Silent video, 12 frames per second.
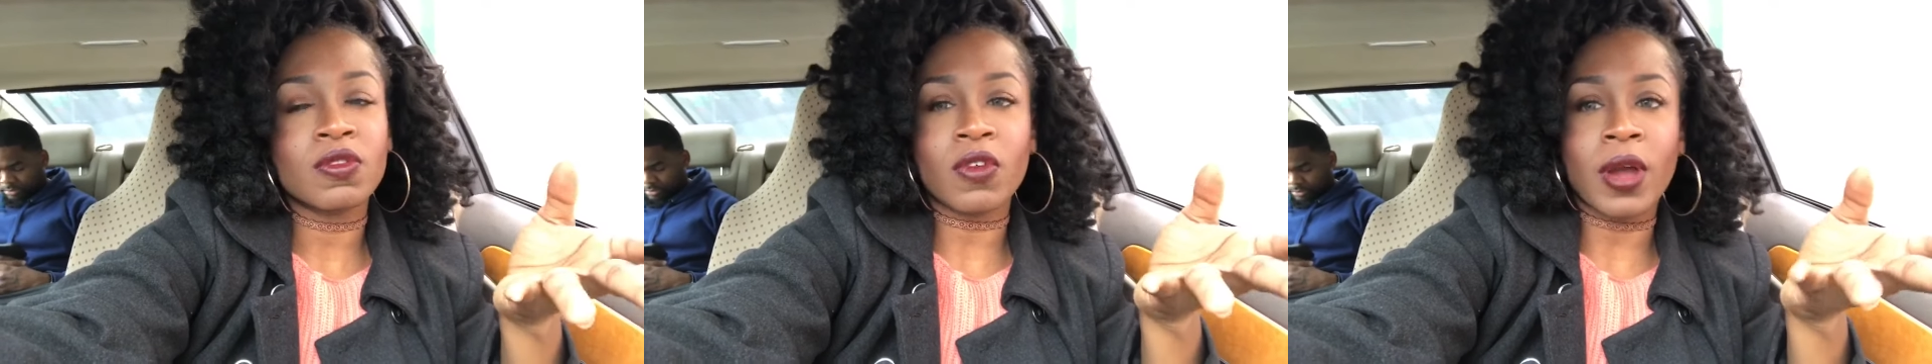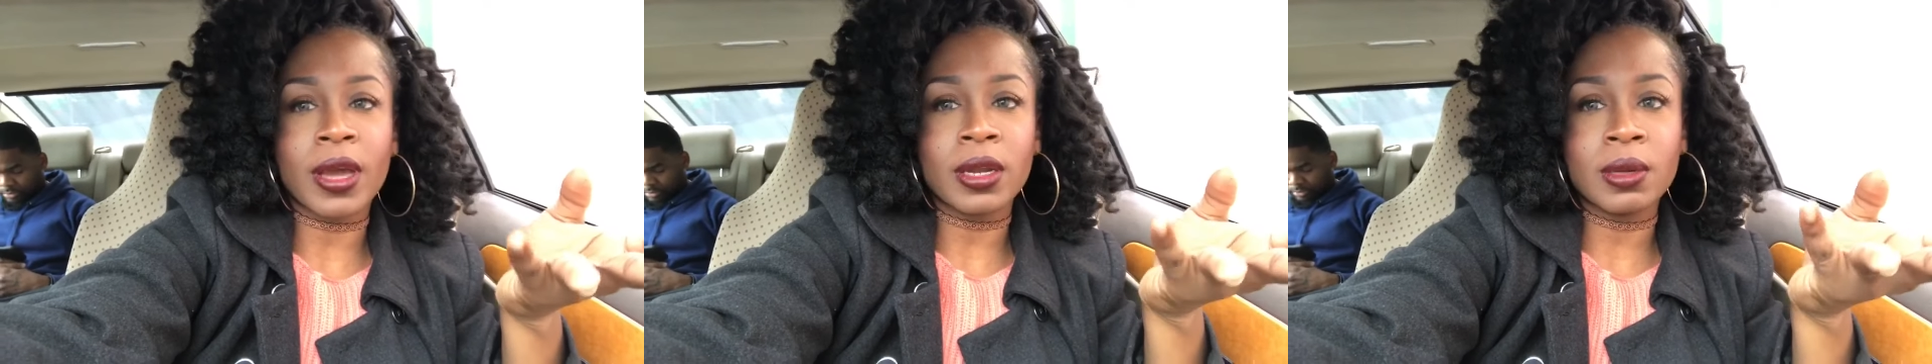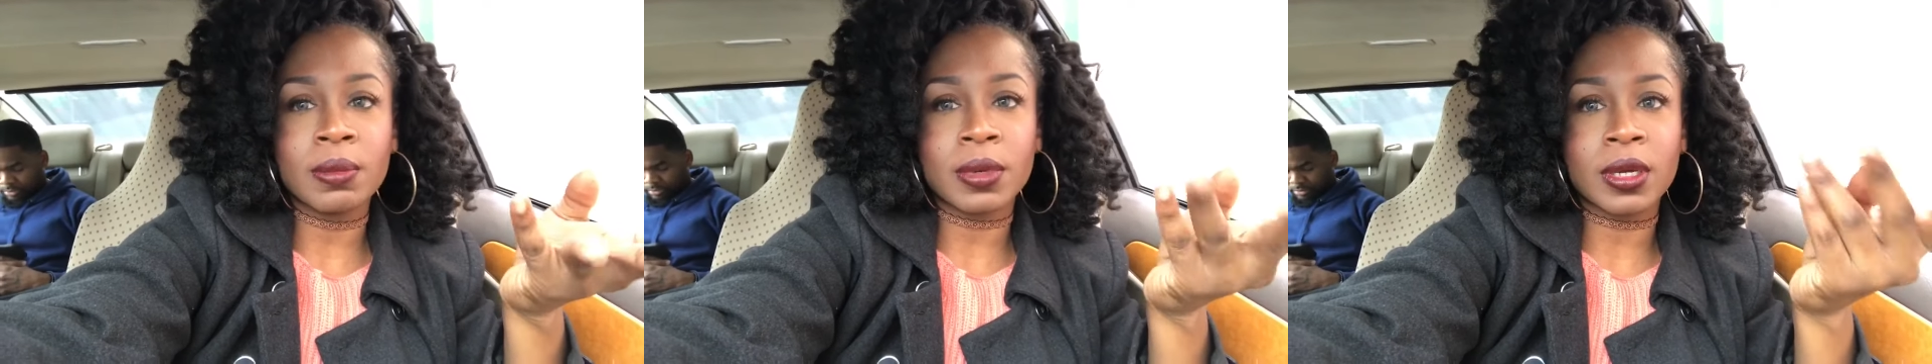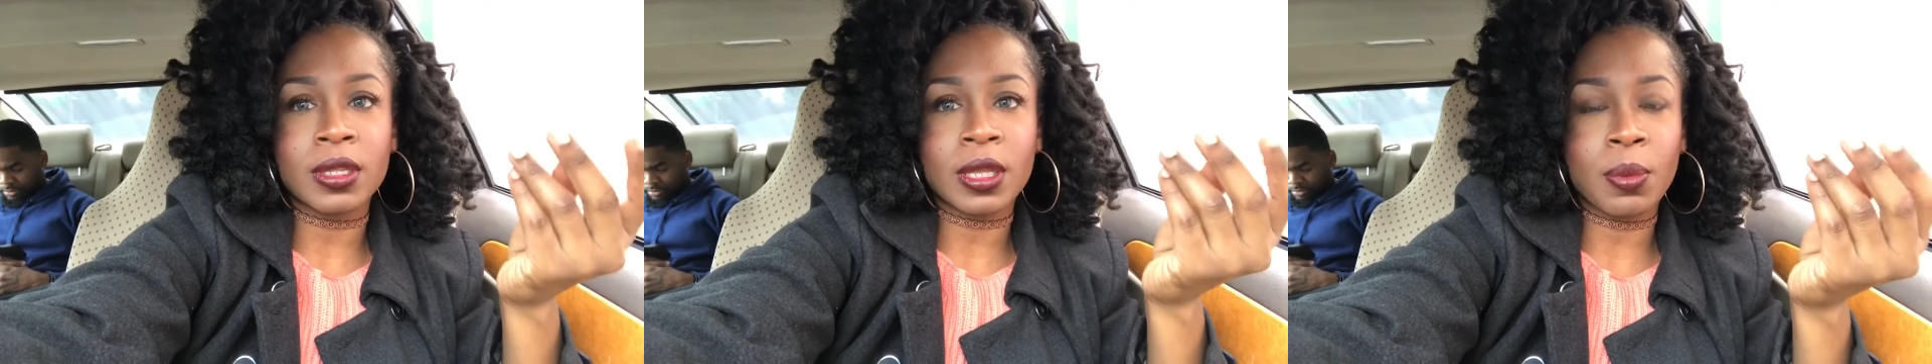fried them,
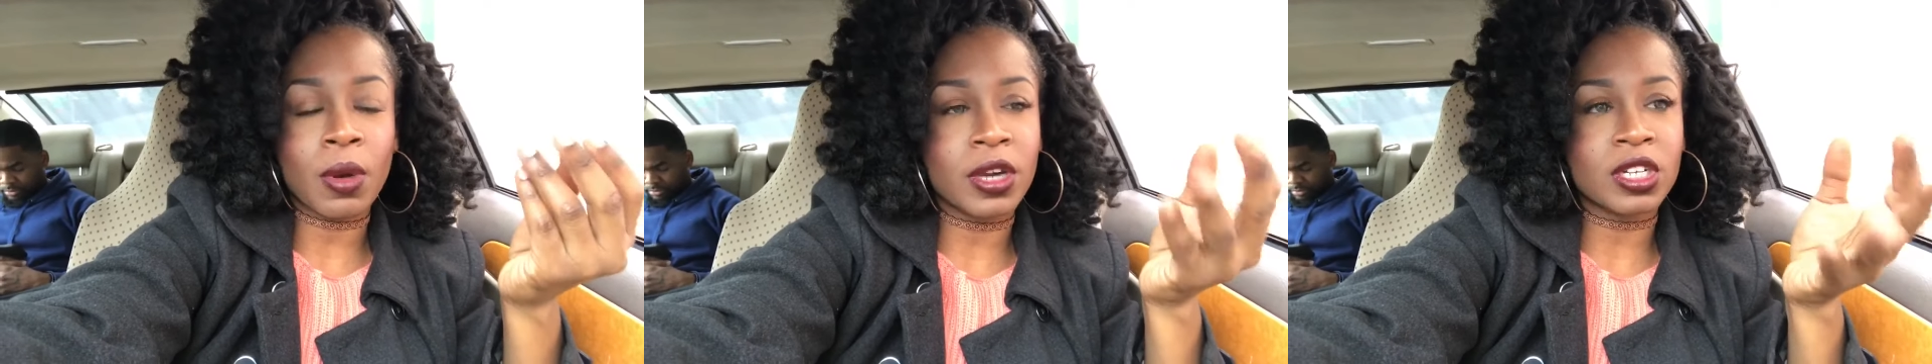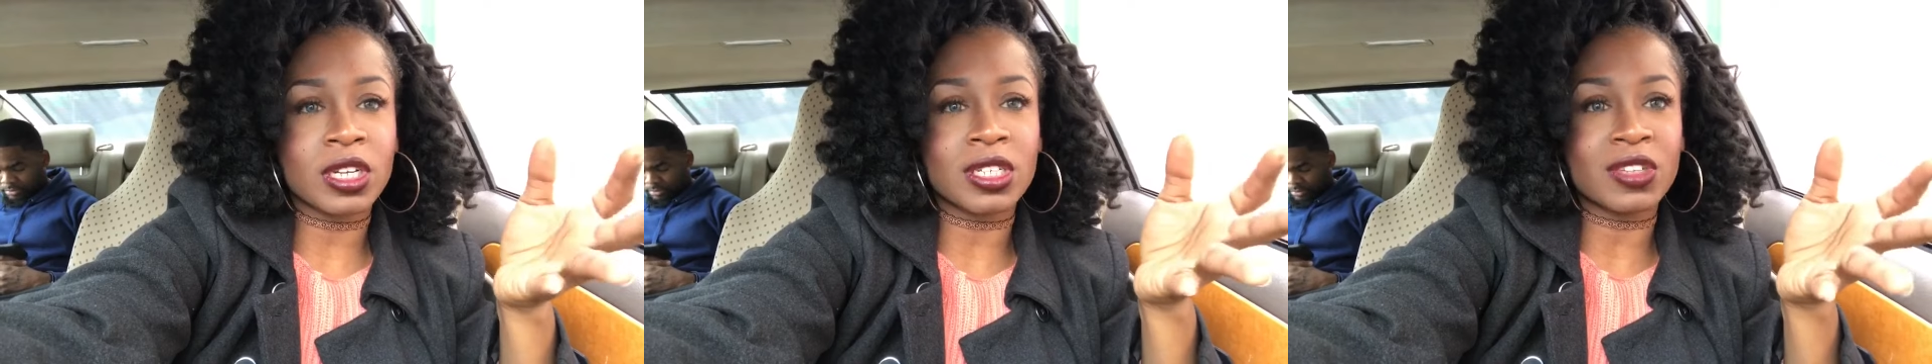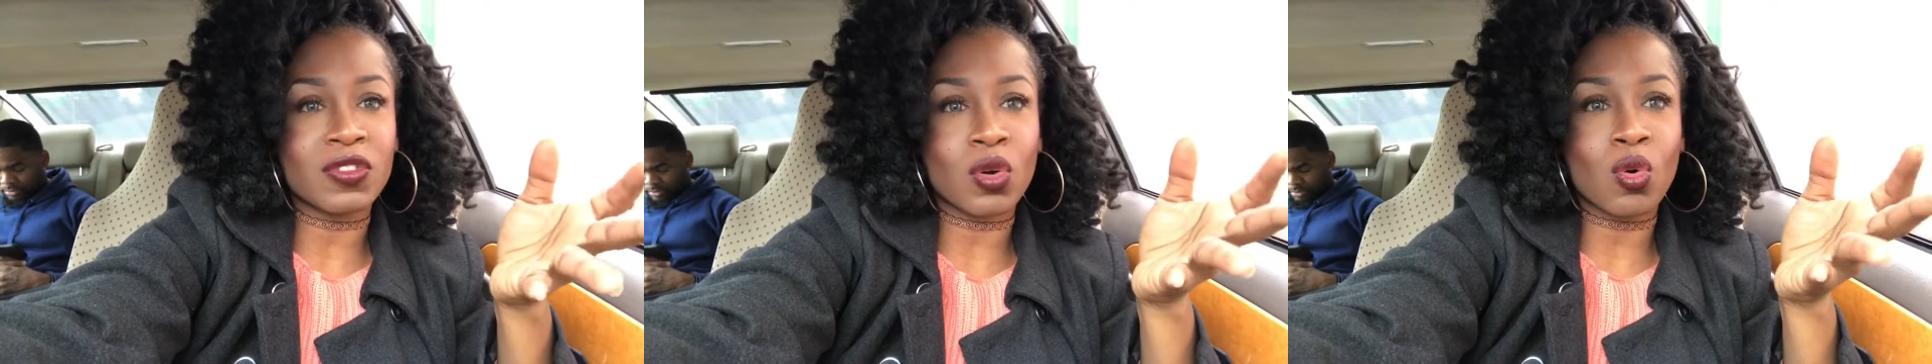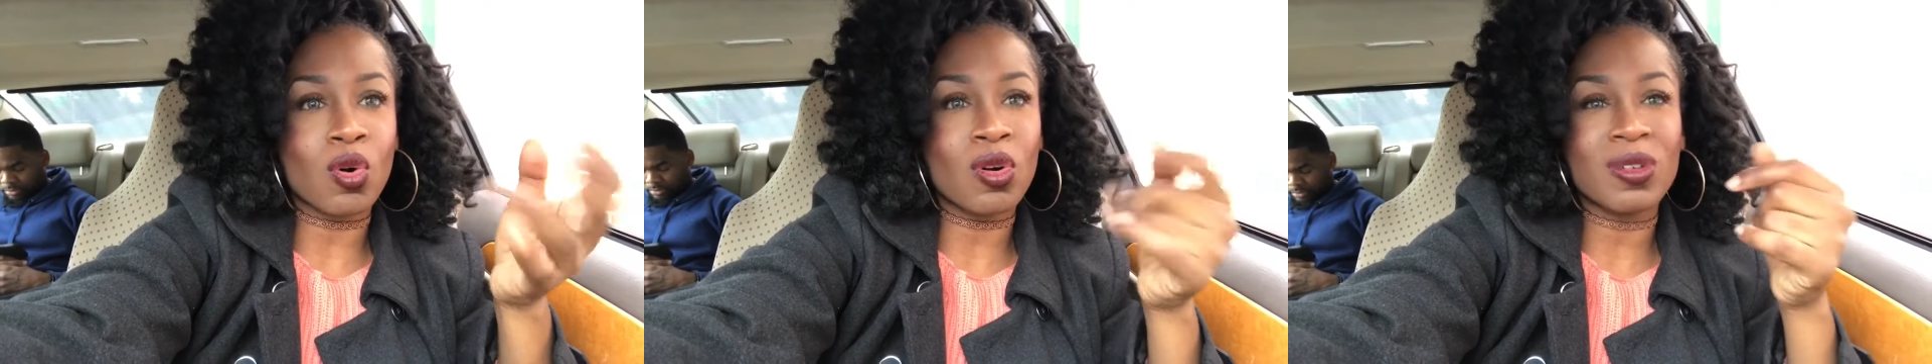but they probably in a
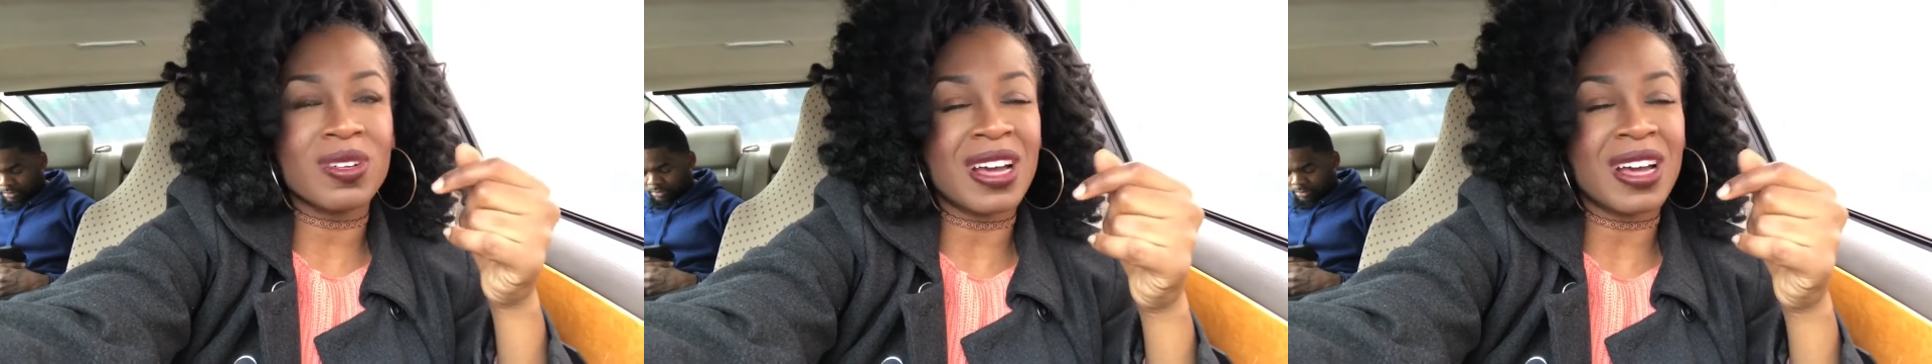different oil.